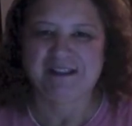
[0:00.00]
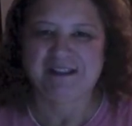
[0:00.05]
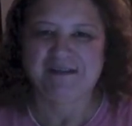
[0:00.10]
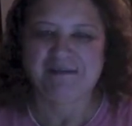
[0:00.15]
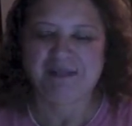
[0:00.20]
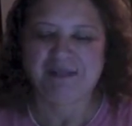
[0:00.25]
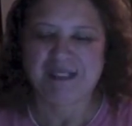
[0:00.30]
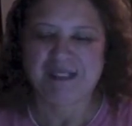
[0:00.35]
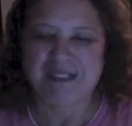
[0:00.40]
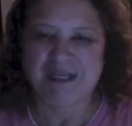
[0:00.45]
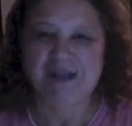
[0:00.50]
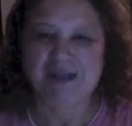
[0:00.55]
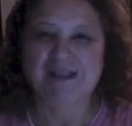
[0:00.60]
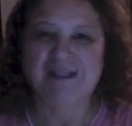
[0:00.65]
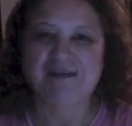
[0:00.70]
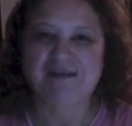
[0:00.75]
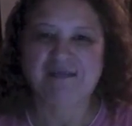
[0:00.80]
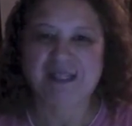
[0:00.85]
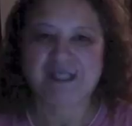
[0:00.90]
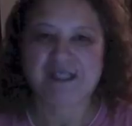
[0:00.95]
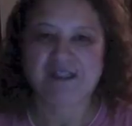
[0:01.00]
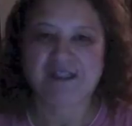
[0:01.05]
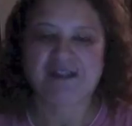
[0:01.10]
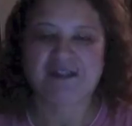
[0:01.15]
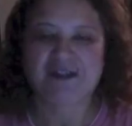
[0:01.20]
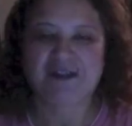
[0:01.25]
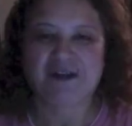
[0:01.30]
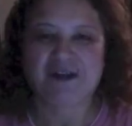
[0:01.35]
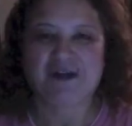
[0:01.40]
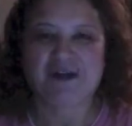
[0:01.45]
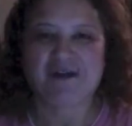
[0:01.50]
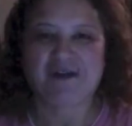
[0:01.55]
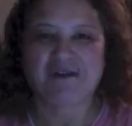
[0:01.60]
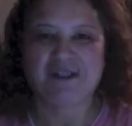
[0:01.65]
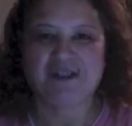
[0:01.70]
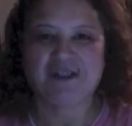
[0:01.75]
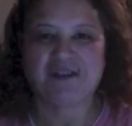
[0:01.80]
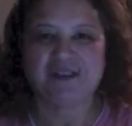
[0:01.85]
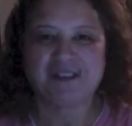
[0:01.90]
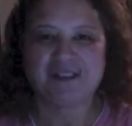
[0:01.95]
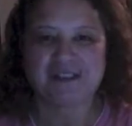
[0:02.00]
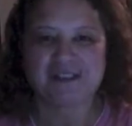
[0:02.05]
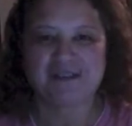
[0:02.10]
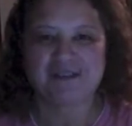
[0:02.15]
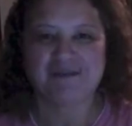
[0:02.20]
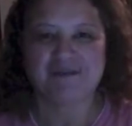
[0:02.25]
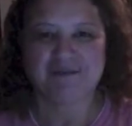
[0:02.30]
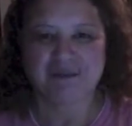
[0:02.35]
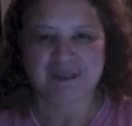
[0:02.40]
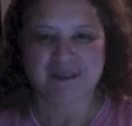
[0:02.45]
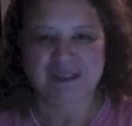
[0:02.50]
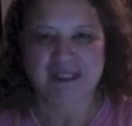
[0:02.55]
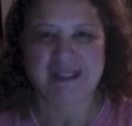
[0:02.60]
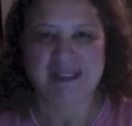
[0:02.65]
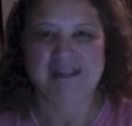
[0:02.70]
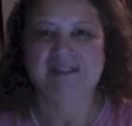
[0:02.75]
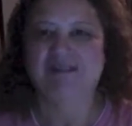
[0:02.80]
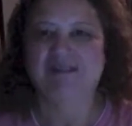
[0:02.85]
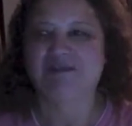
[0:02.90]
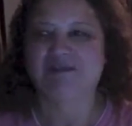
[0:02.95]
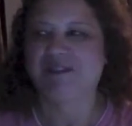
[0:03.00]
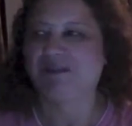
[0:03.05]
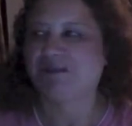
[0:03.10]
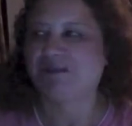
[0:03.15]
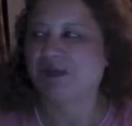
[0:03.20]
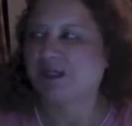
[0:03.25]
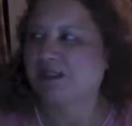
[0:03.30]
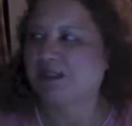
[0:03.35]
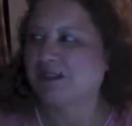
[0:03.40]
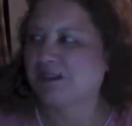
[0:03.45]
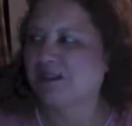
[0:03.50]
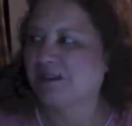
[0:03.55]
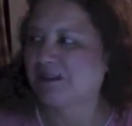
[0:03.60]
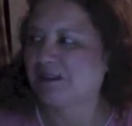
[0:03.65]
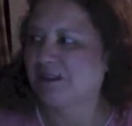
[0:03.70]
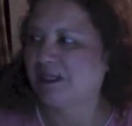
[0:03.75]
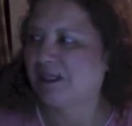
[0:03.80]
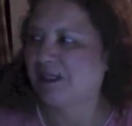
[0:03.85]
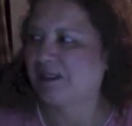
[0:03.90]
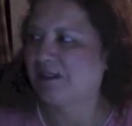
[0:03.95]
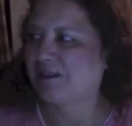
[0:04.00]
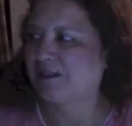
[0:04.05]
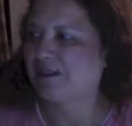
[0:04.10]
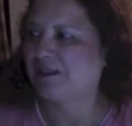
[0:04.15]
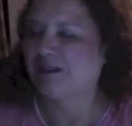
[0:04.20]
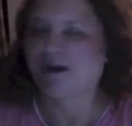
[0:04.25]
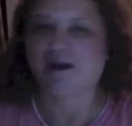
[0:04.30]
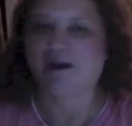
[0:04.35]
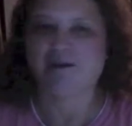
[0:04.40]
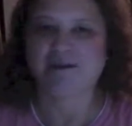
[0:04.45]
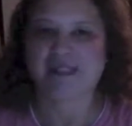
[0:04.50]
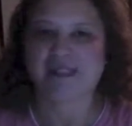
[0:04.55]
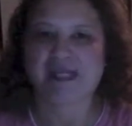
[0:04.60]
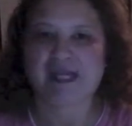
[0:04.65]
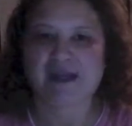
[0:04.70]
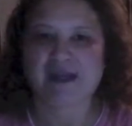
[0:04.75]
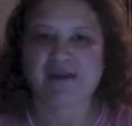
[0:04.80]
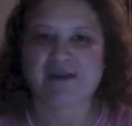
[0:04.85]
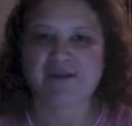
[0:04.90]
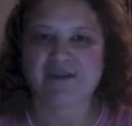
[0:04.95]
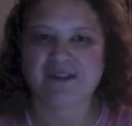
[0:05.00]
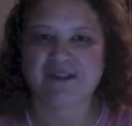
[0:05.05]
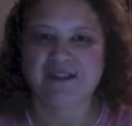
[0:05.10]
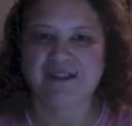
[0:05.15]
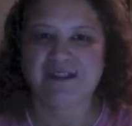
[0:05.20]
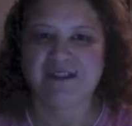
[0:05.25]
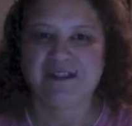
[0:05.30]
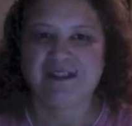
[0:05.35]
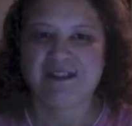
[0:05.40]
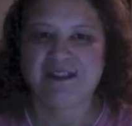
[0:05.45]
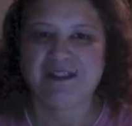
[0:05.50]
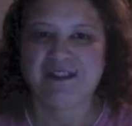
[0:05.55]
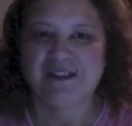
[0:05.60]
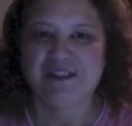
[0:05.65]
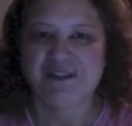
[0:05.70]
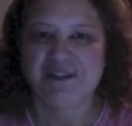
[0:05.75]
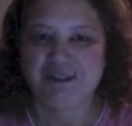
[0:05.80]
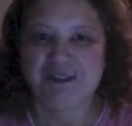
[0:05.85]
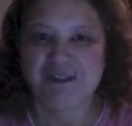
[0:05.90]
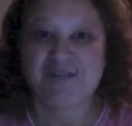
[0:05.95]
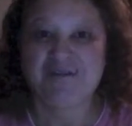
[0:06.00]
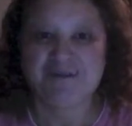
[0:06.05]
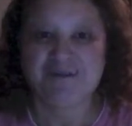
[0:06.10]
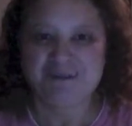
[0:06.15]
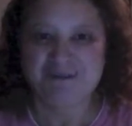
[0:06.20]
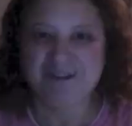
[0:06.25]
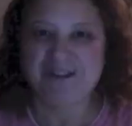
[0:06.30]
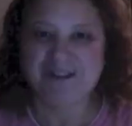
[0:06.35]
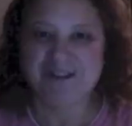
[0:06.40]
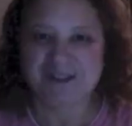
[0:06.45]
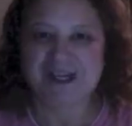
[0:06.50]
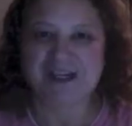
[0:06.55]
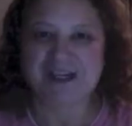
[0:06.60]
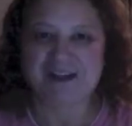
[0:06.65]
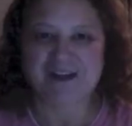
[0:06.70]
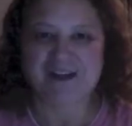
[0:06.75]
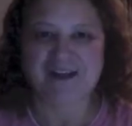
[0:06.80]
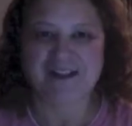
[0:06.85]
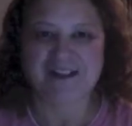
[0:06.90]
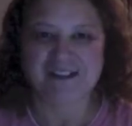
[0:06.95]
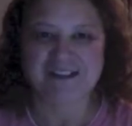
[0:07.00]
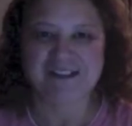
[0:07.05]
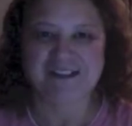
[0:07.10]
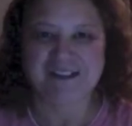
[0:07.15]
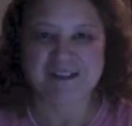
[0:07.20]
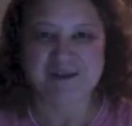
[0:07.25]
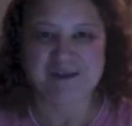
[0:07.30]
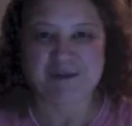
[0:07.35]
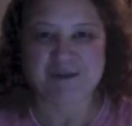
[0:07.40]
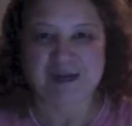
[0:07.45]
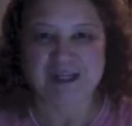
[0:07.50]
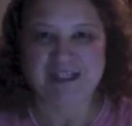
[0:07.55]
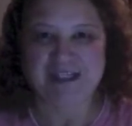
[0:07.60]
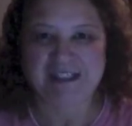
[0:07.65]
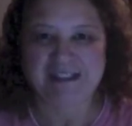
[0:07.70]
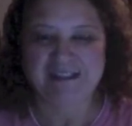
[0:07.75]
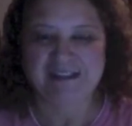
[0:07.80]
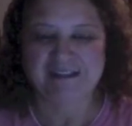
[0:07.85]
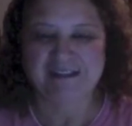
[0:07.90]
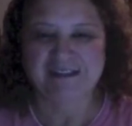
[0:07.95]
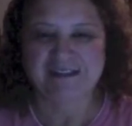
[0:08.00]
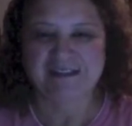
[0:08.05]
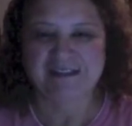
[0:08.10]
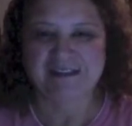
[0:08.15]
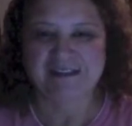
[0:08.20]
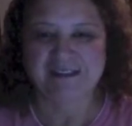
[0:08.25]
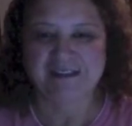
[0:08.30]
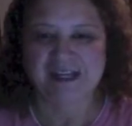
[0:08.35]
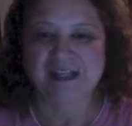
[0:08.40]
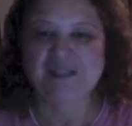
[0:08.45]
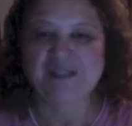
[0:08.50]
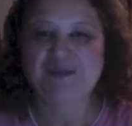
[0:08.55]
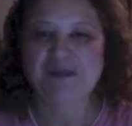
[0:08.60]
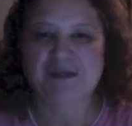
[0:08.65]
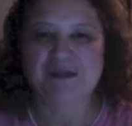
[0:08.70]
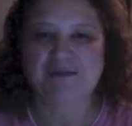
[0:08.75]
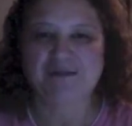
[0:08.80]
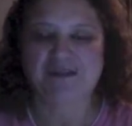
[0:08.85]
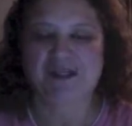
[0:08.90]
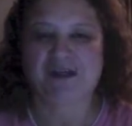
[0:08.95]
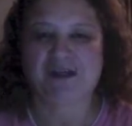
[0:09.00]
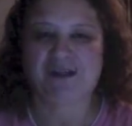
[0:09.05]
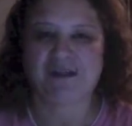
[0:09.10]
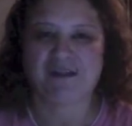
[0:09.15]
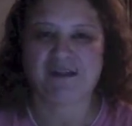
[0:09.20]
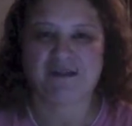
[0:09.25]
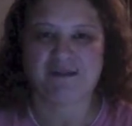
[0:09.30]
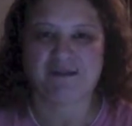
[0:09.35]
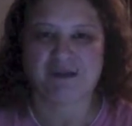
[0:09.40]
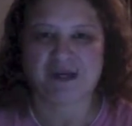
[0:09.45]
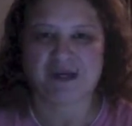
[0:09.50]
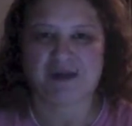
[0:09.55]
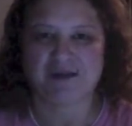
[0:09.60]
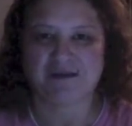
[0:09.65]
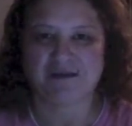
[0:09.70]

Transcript: But now that I'm telling you to calm, just take some deep breaths and calm down, you can feel that consciousness, right? That's what I'm talking about.